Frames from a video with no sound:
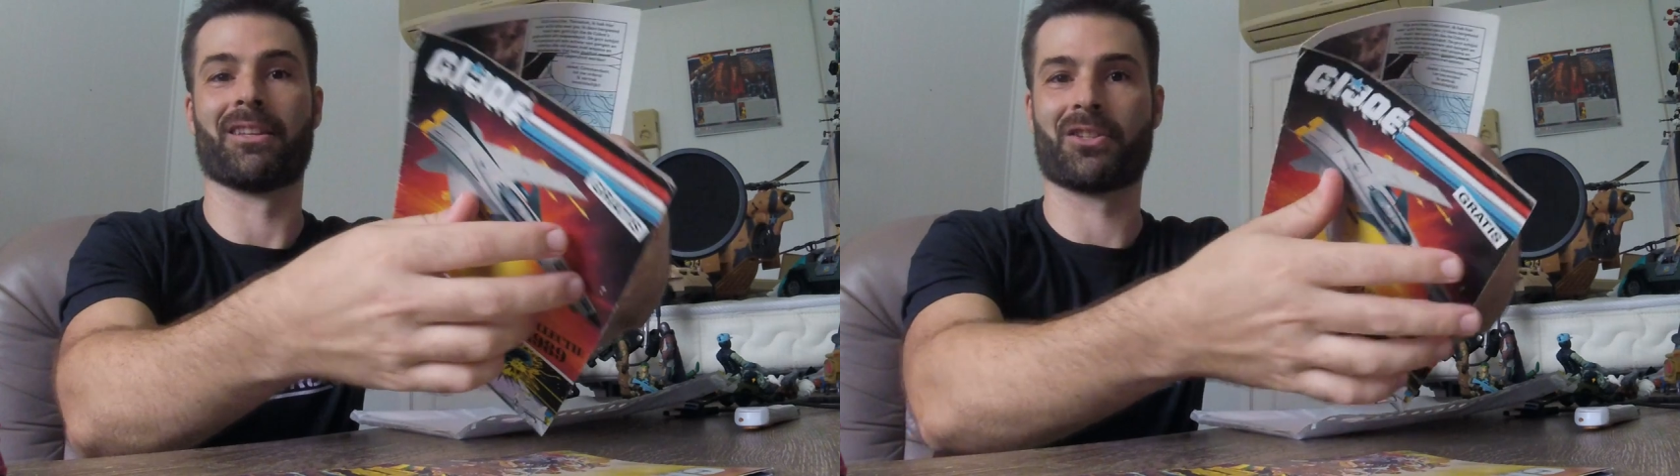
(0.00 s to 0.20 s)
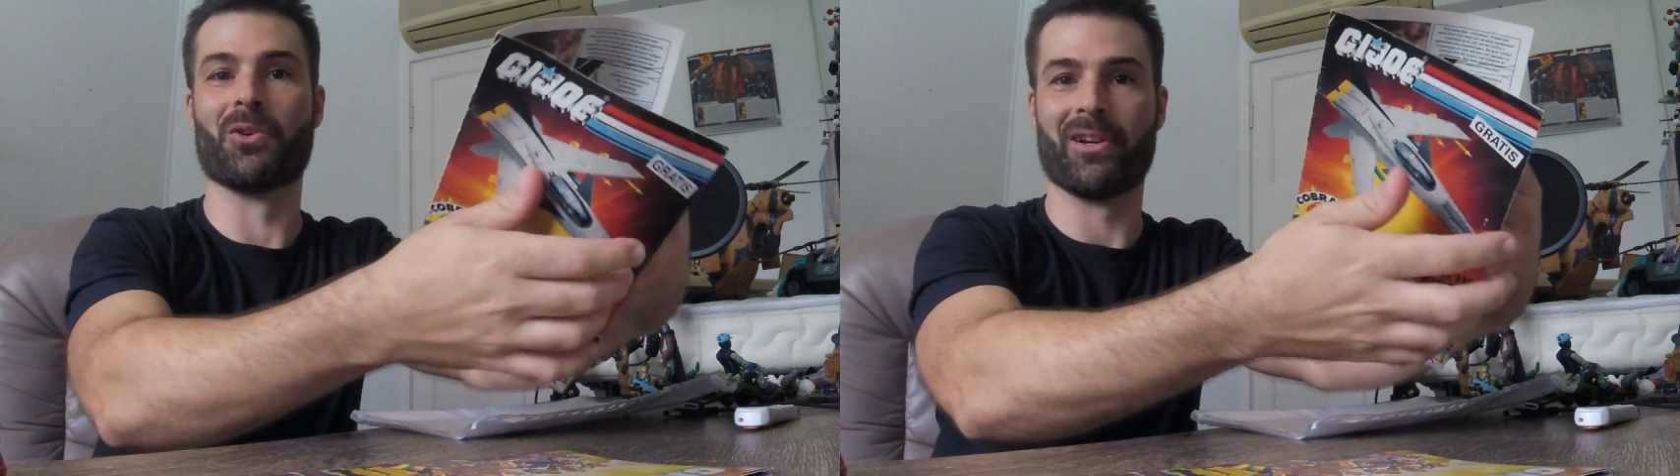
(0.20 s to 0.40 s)

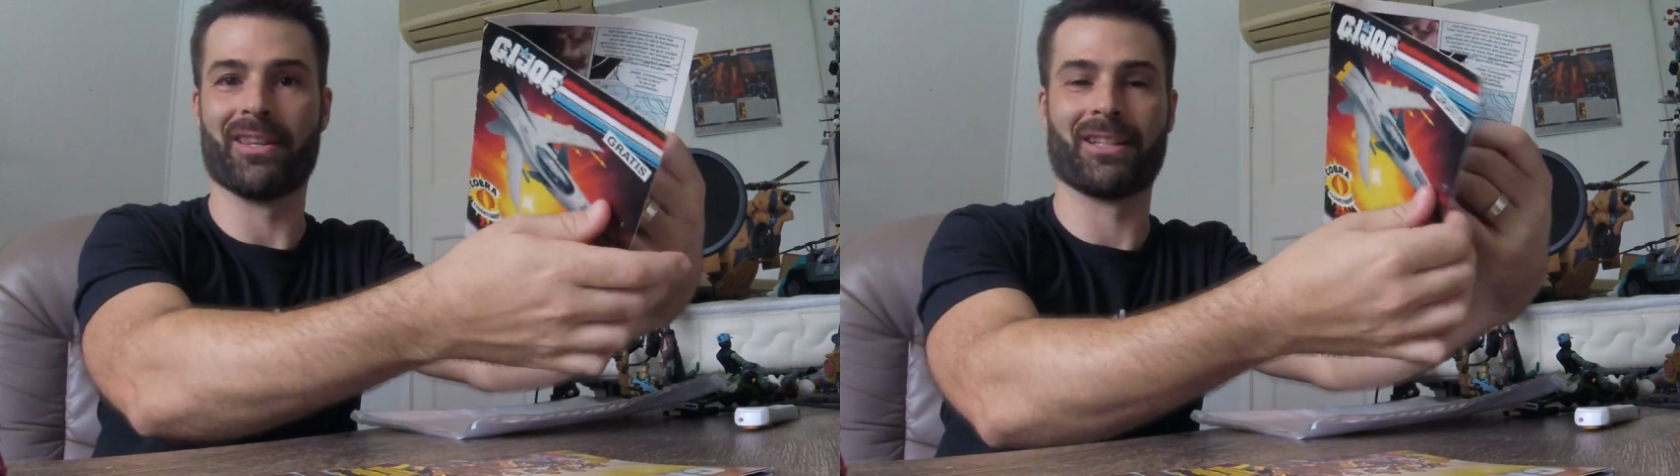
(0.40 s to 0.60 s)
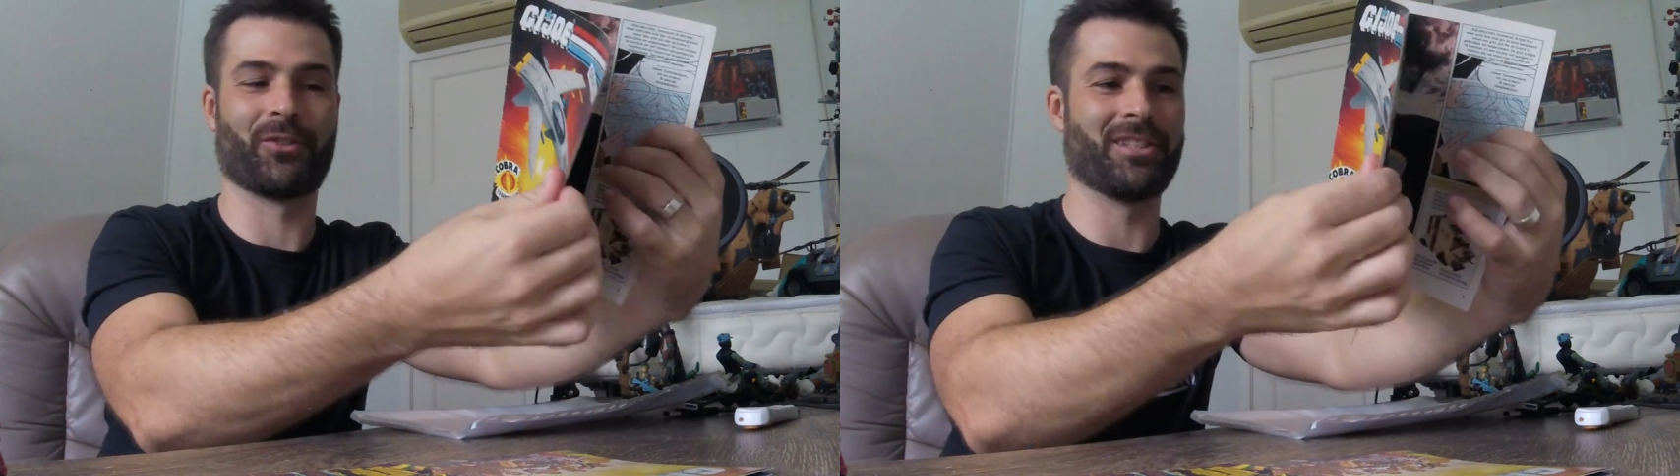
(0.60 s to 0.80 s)
a toy,
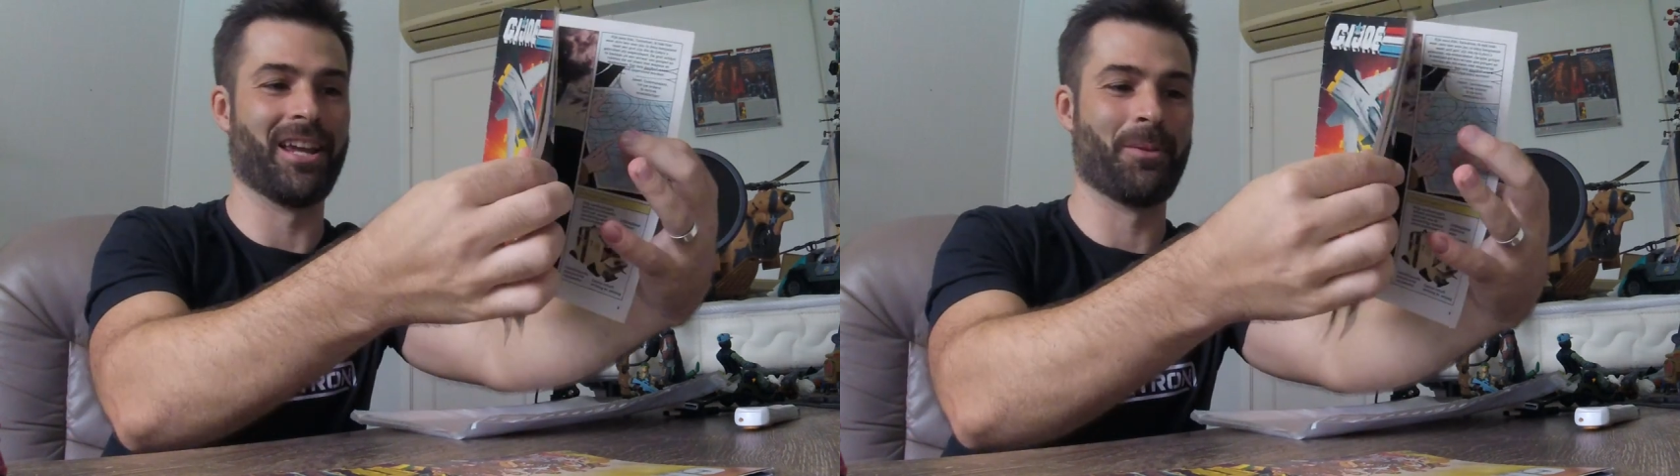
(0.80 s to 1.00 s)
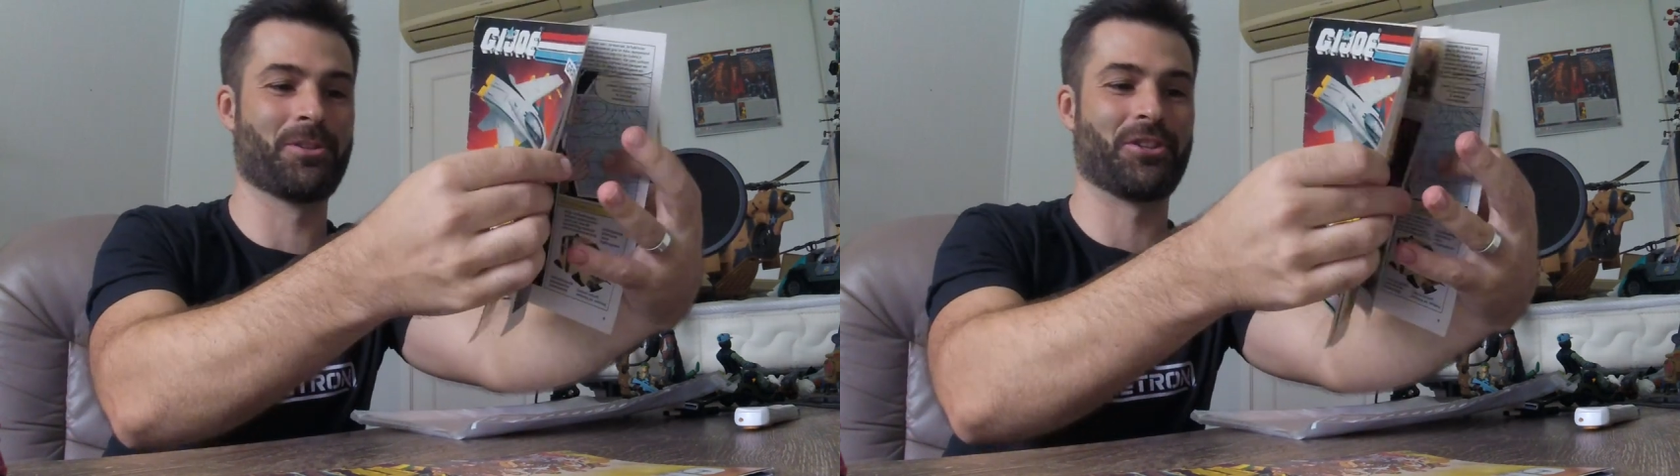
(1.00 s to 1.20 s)
that's for
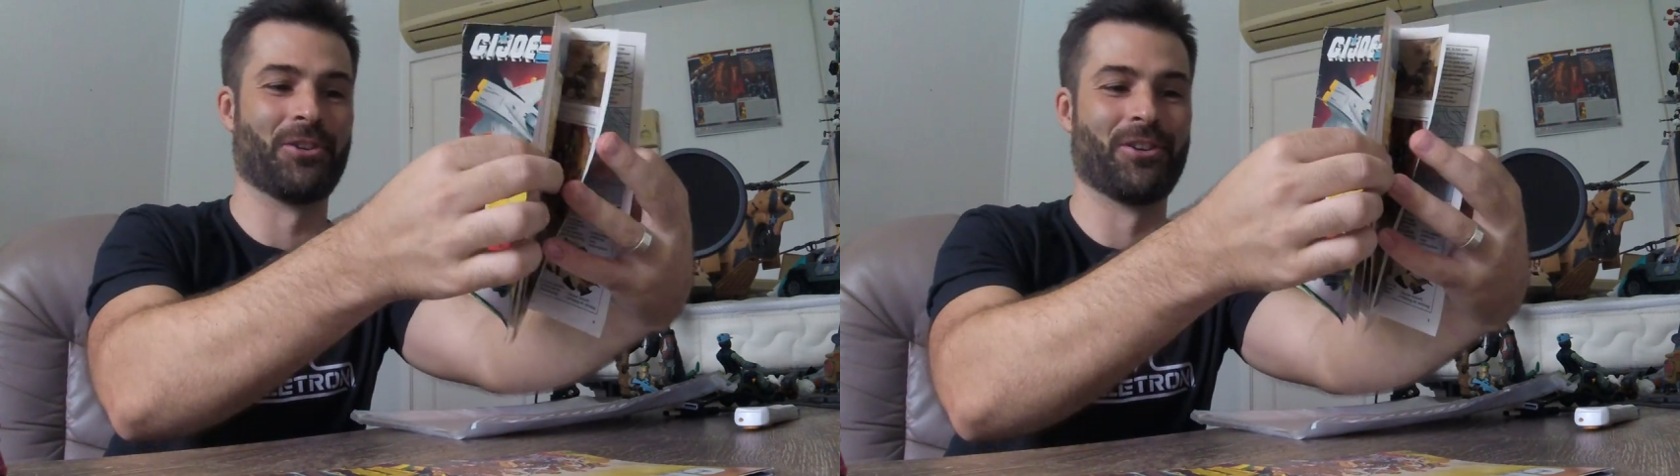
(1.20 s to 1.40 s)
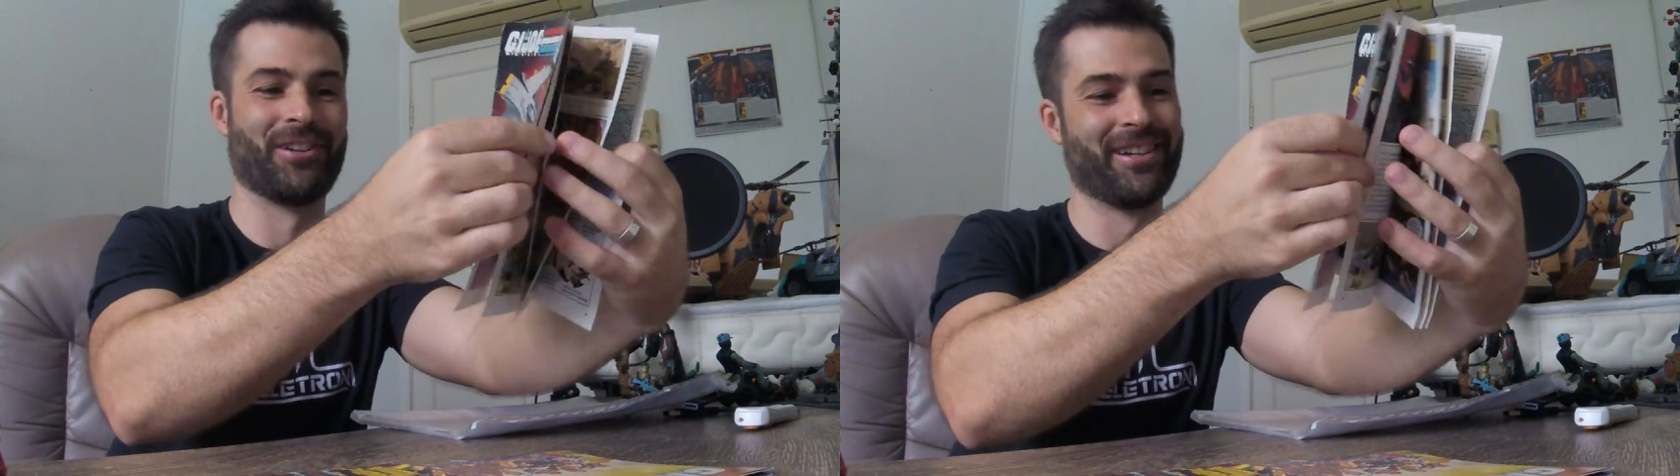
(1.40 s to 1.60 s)
damn
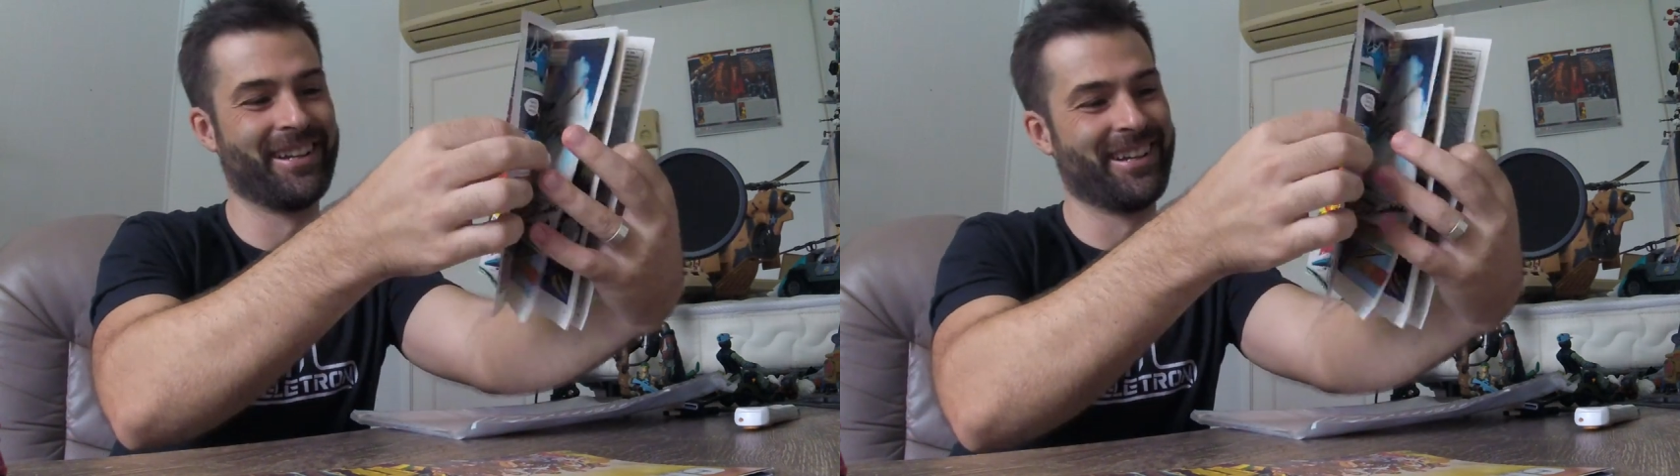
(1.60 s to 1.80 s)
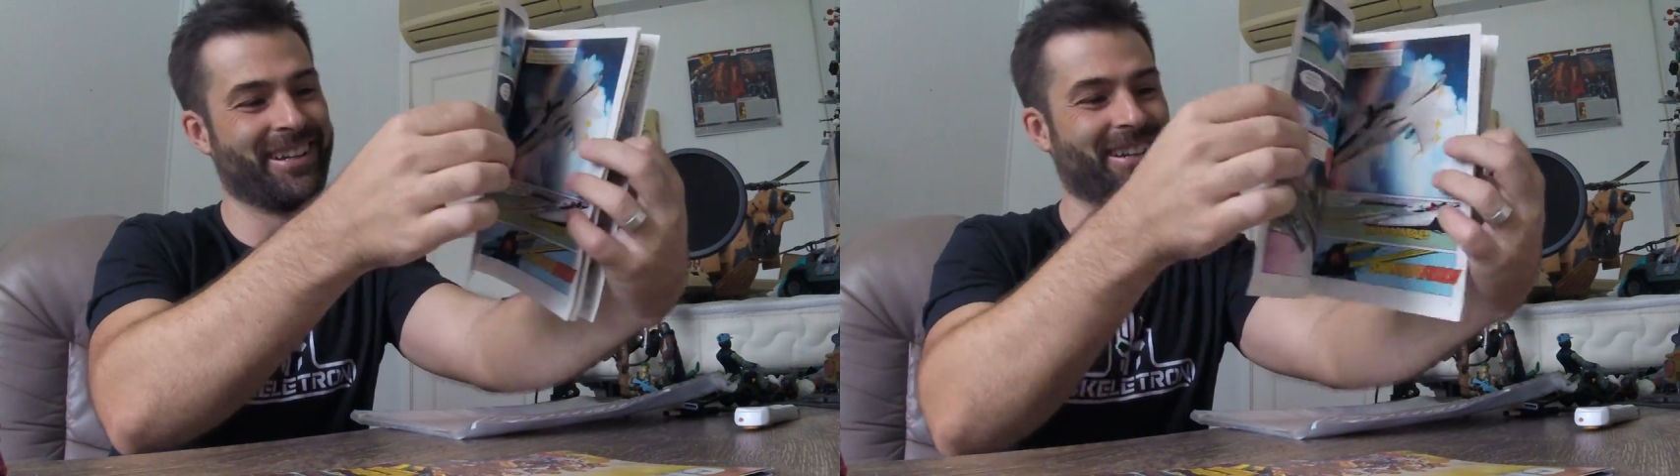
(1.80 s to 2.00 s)
sure.
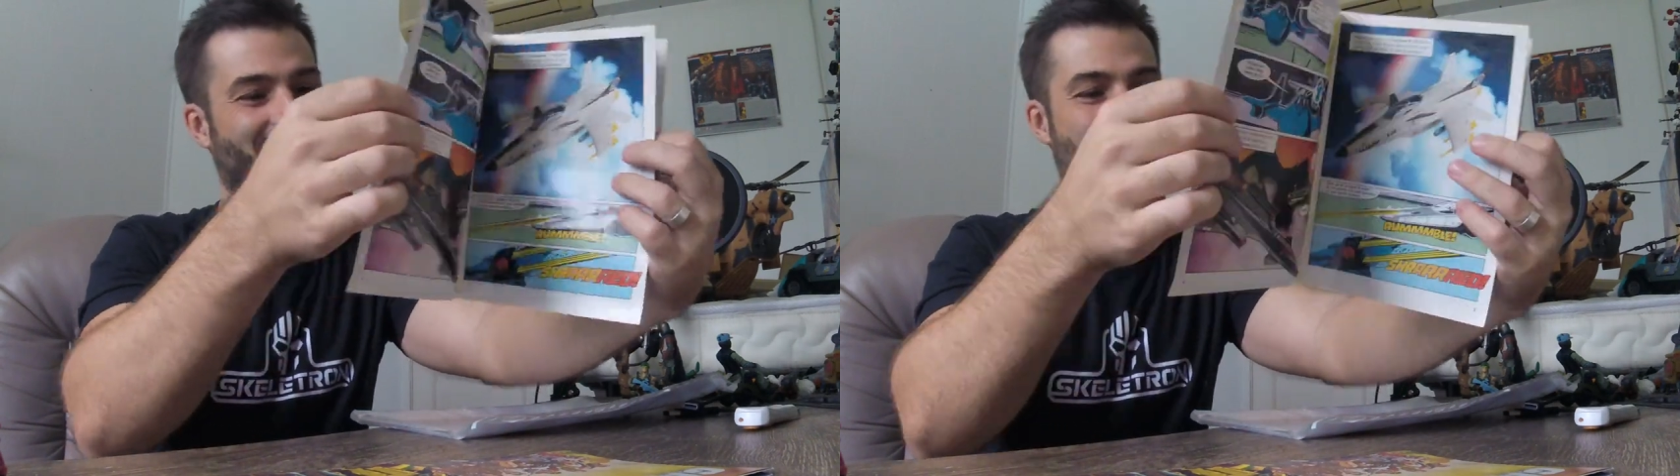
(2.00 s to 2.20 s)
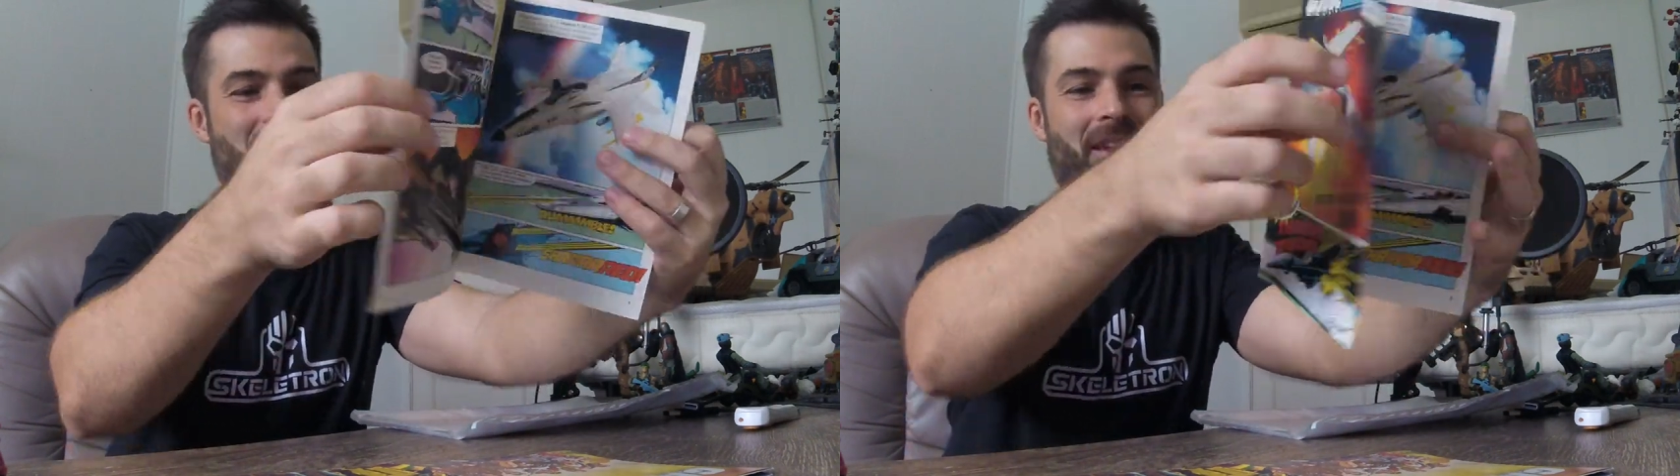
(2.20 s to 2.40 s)

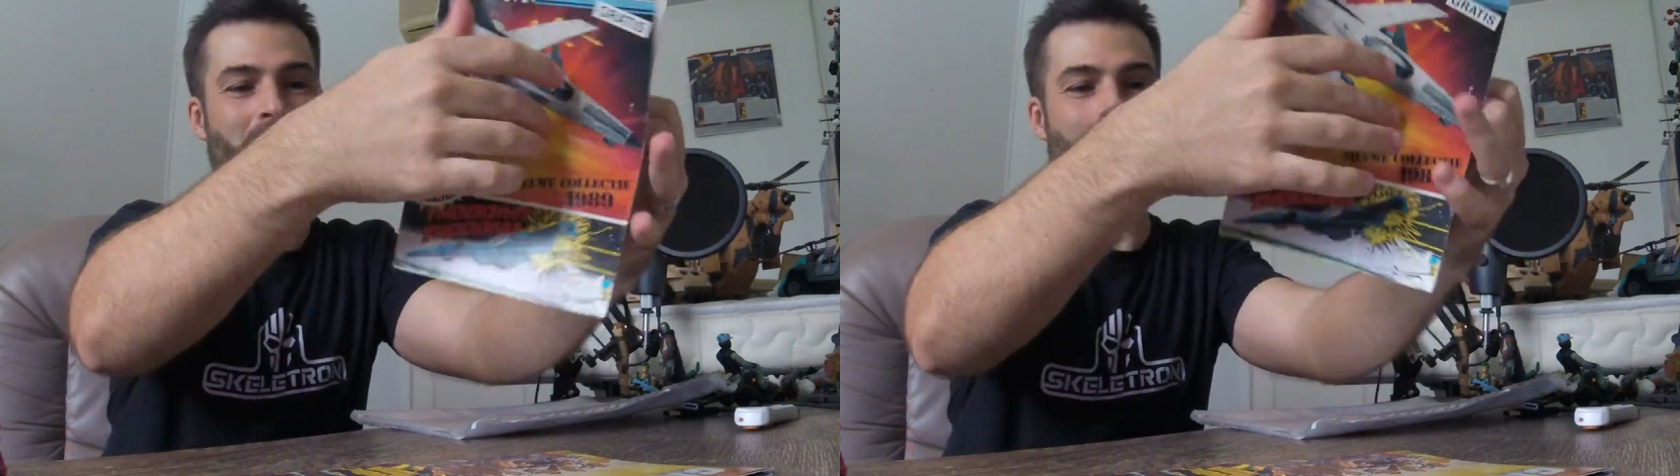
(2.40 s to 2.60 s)
I mean, they've